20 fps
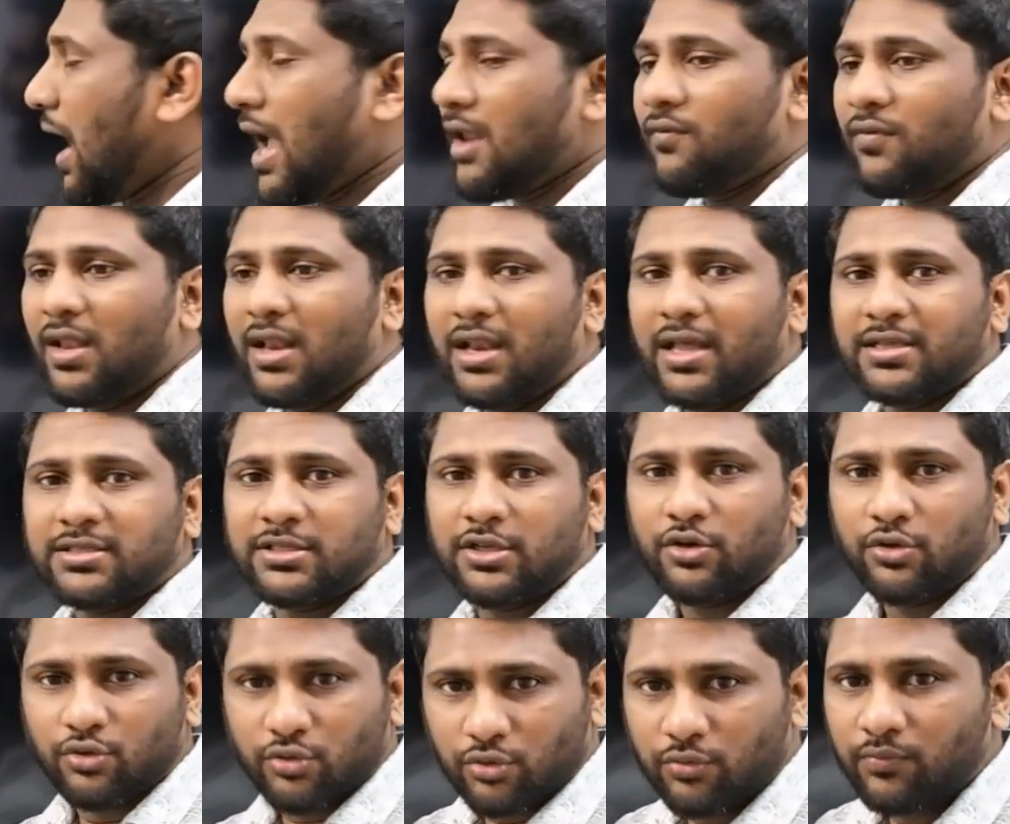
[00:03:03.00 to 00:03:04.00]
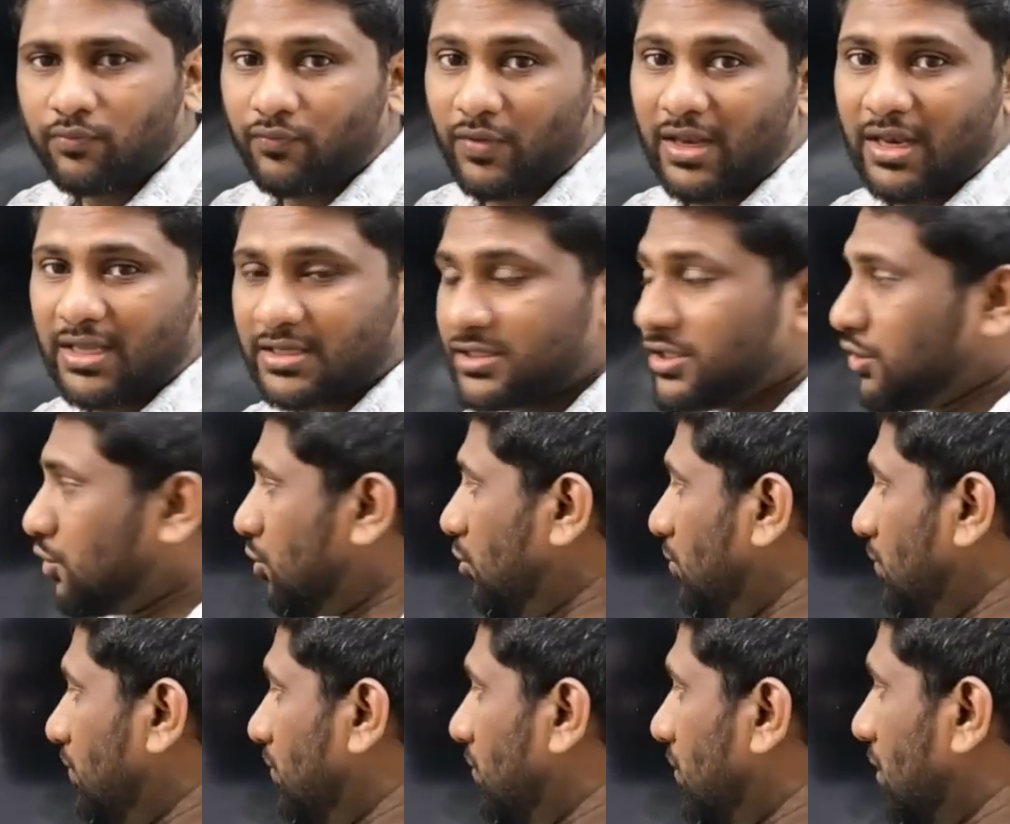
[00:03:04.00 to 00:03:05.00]
And we'll assume
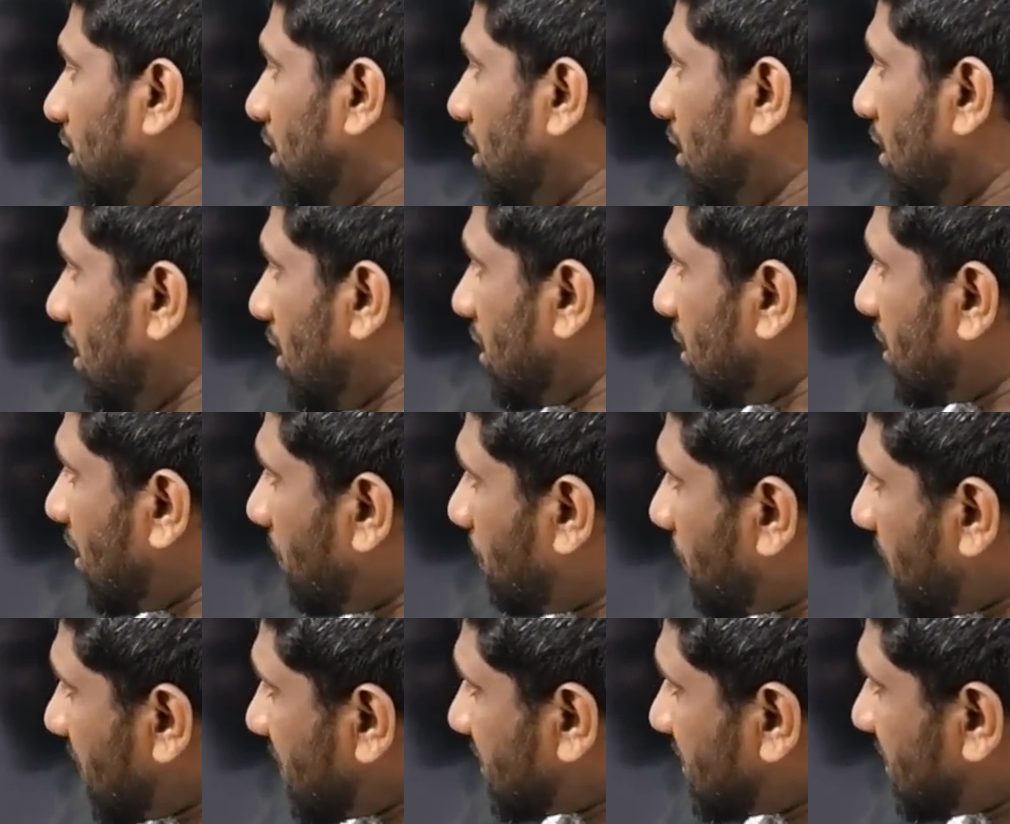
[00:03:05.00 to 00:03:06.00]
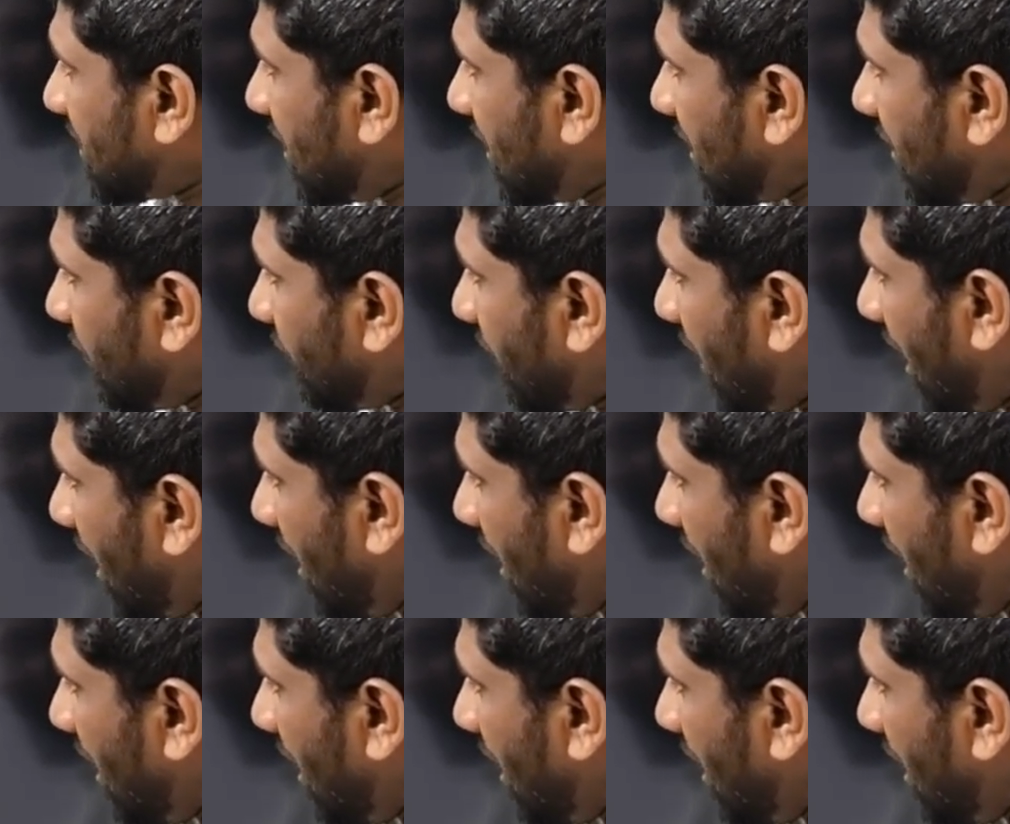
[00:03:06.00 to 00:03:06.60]
the present